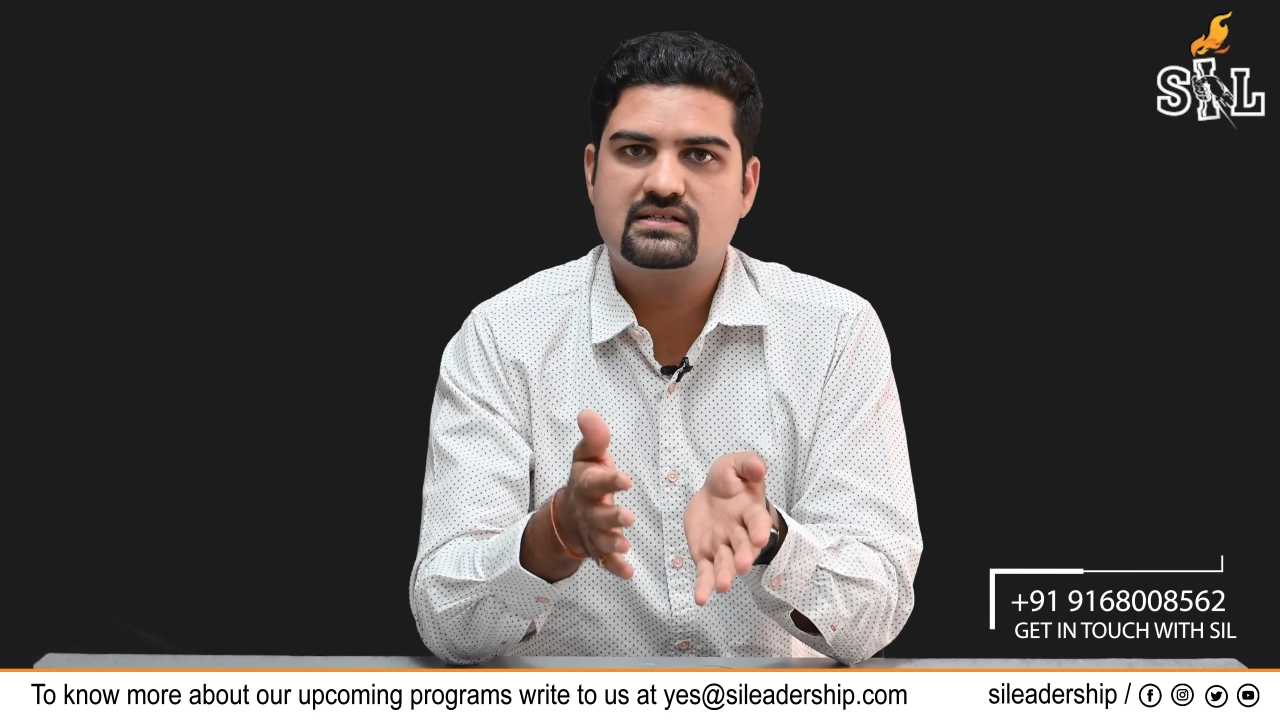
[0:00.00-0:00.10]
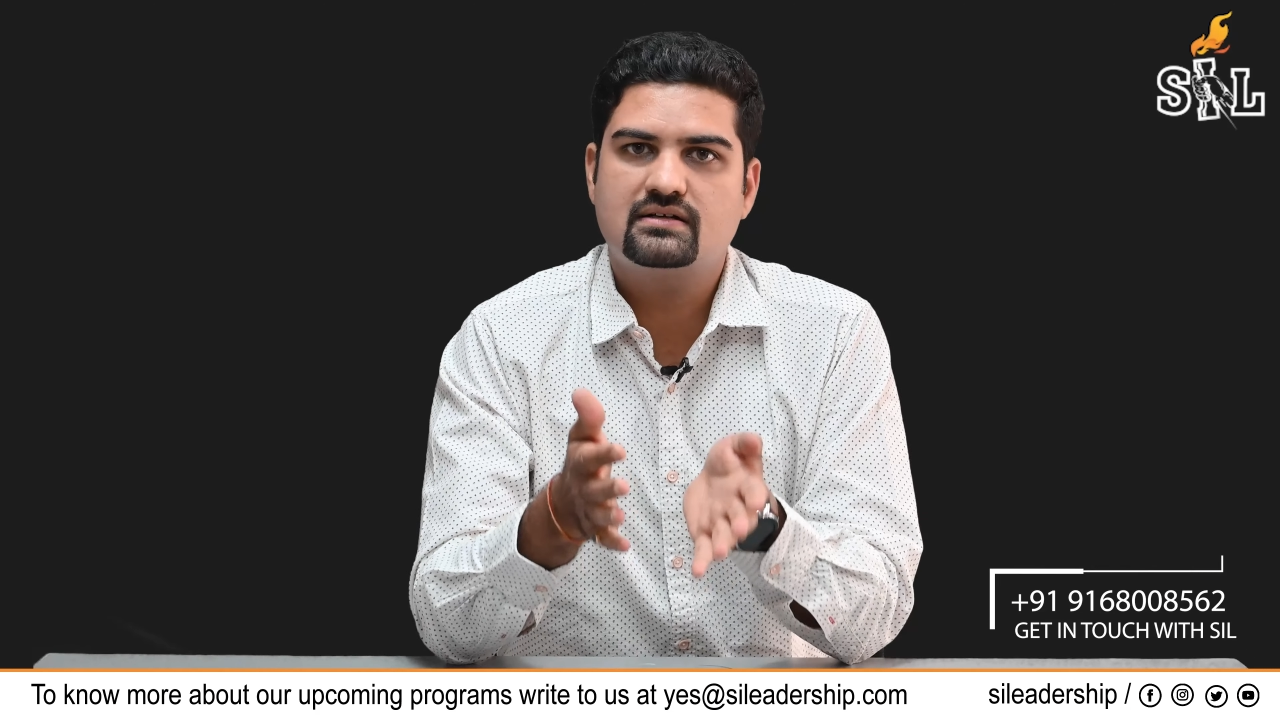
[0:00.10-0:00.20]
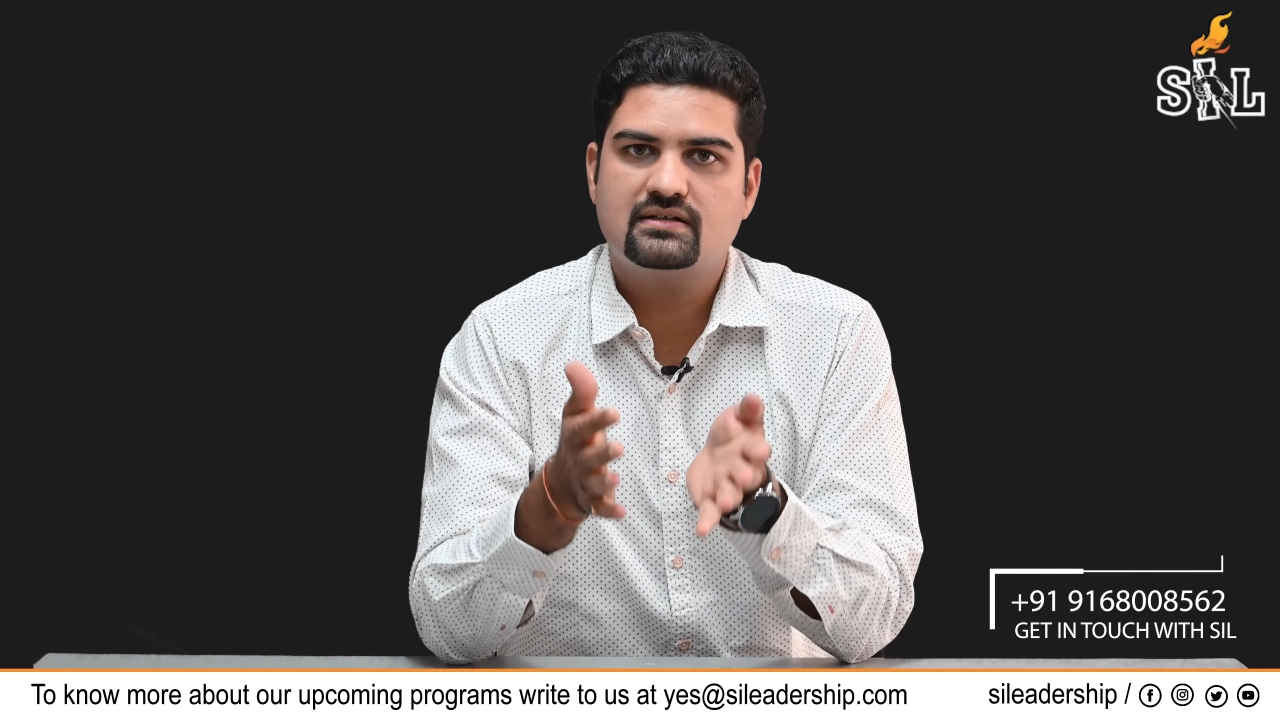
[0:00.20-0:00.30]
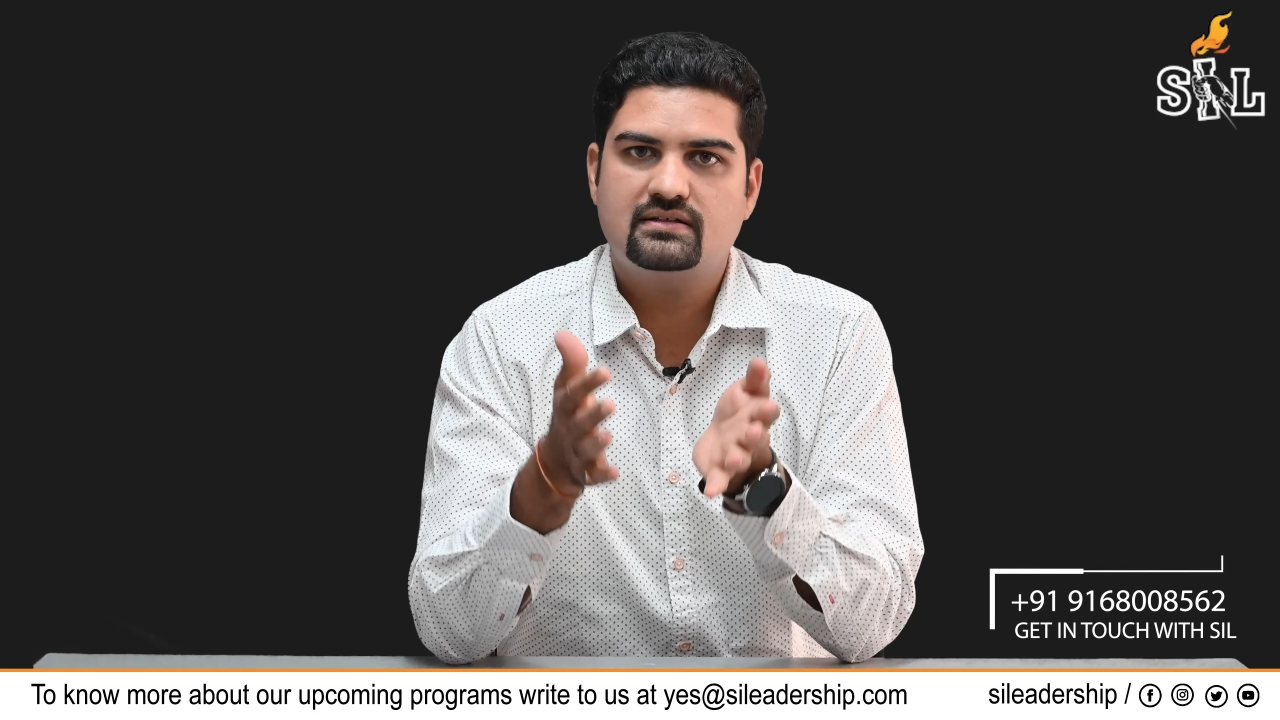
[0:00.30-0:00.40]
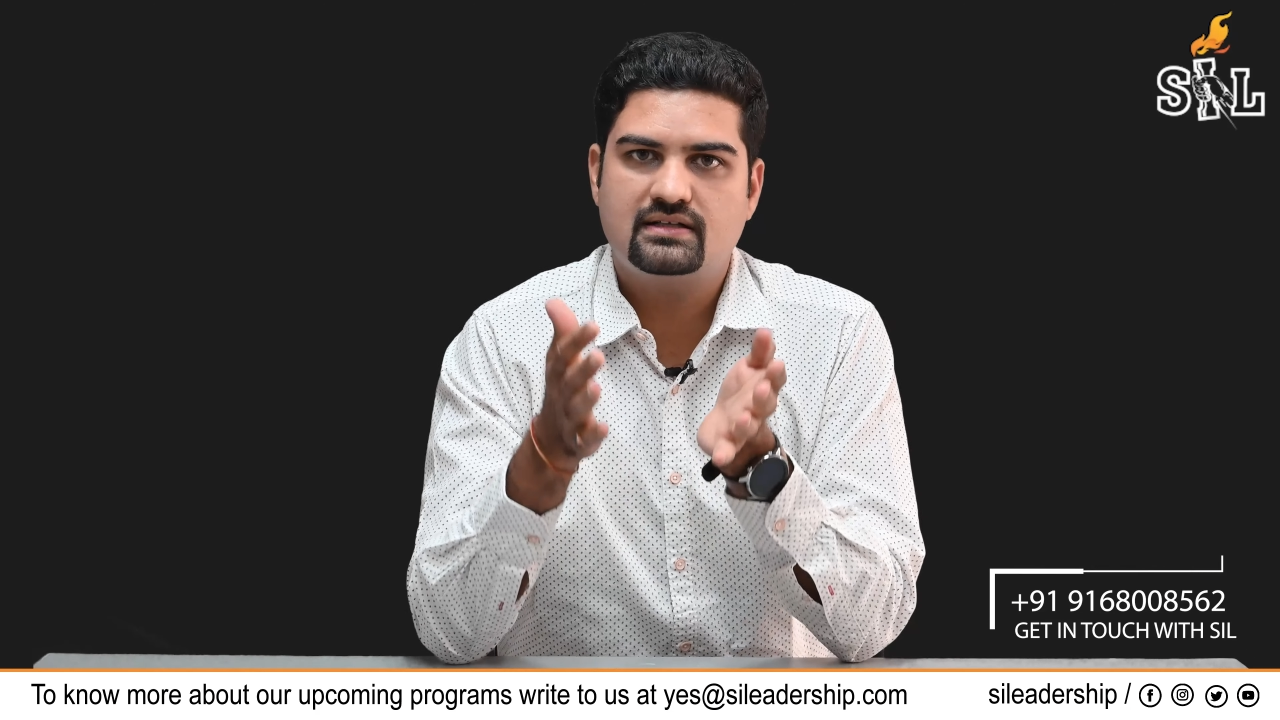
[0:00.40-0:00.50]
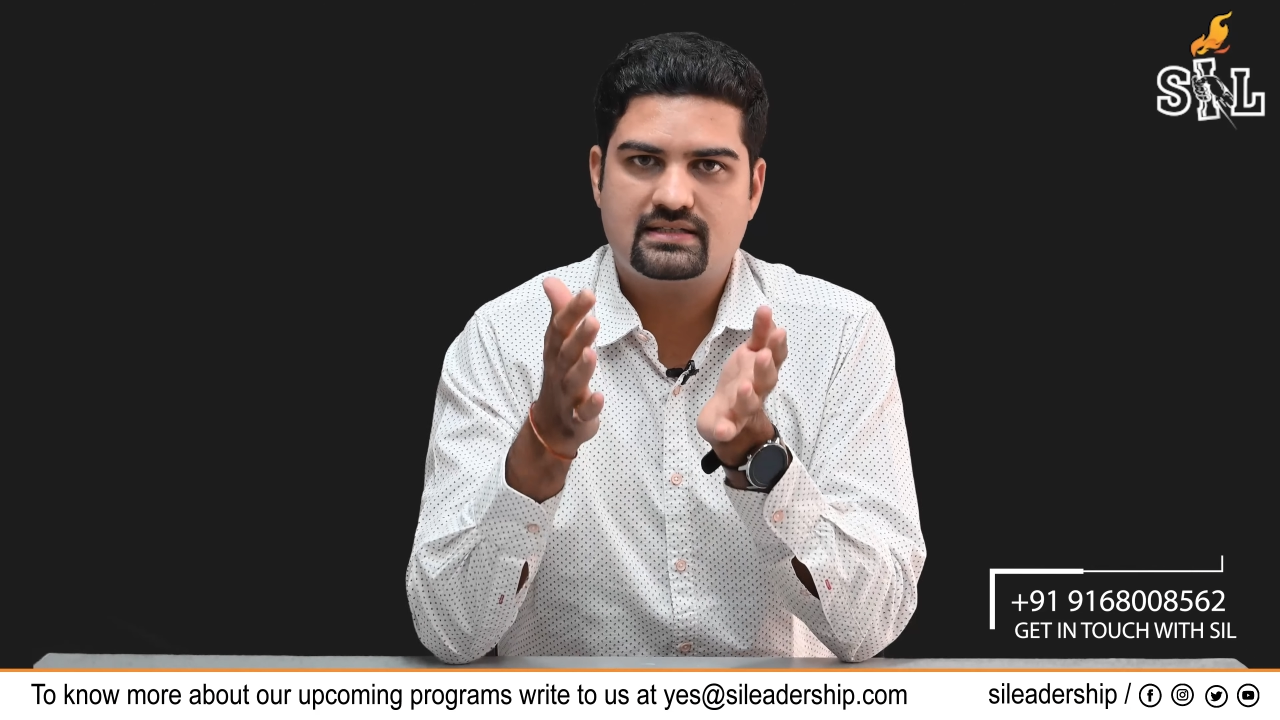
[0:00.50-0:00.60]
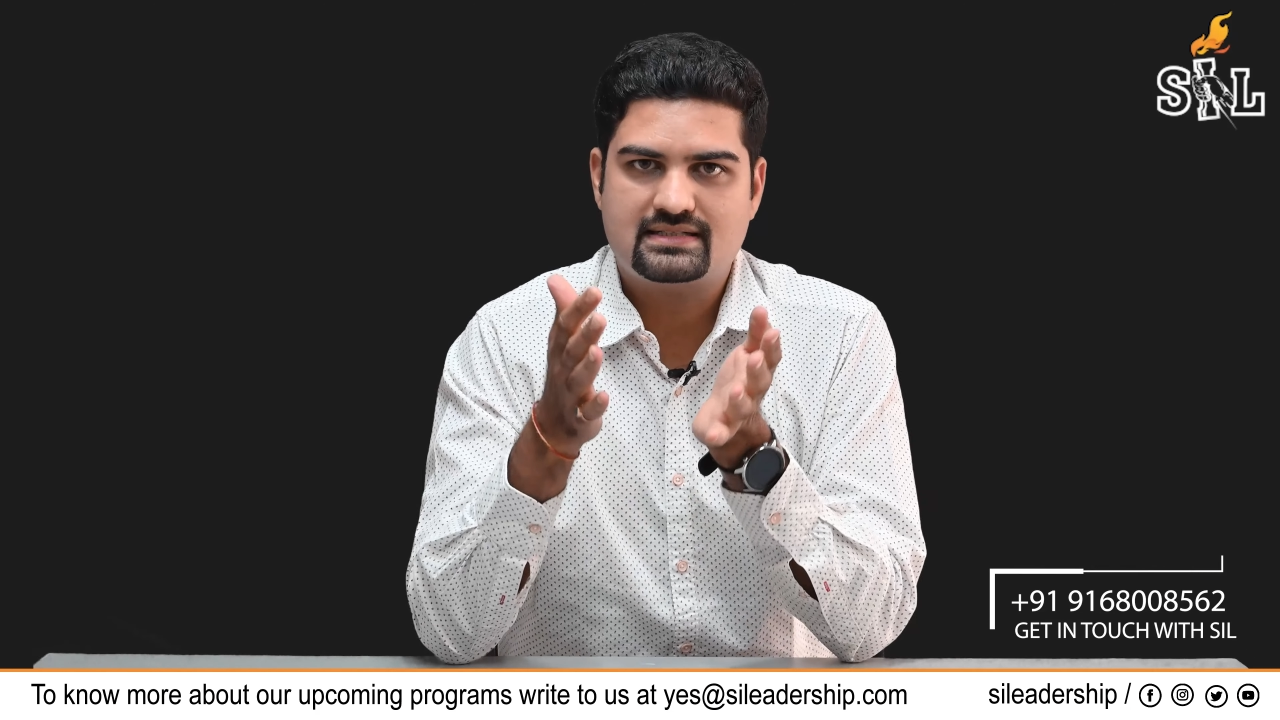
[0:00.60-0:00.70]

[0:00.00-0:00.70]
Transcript: certain uh,